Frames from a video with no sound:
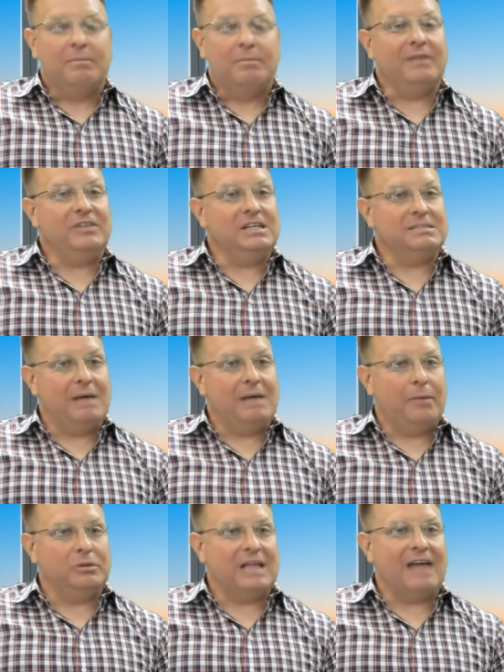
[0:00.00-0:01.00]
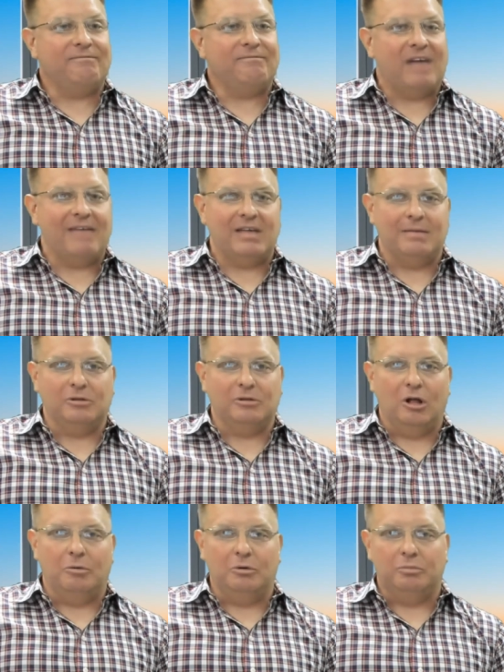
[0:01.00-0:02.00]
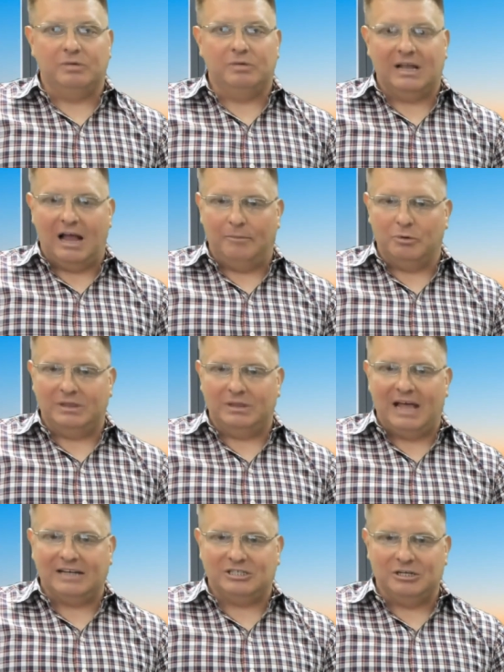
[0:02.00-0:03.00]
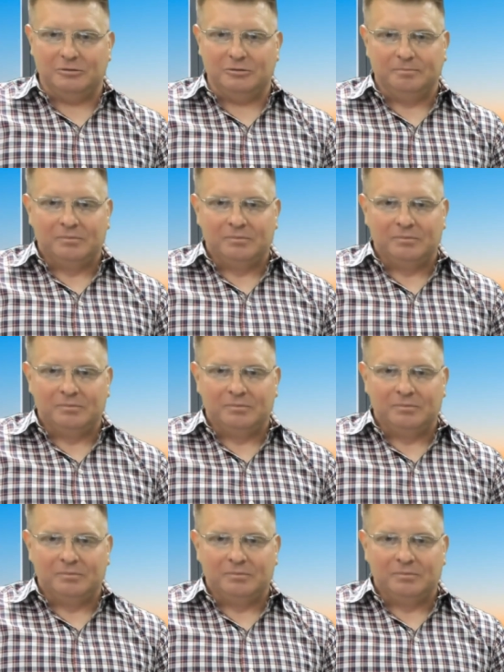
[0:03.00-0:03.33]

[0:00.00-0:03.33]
But if you need some help with that, 5AM Global can help you with that too.